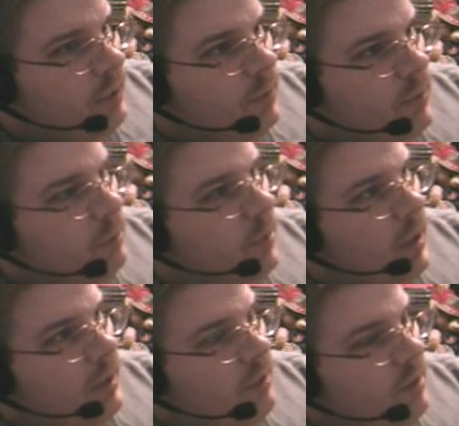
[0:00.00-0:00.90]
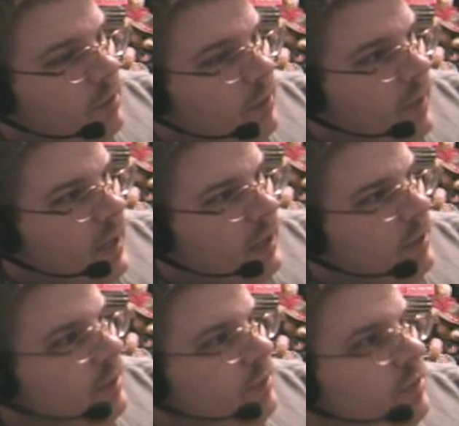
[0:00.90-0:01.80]
with the planes coming down
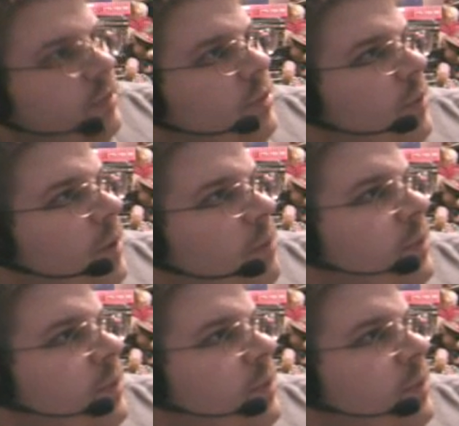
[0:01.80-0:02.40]
in just the right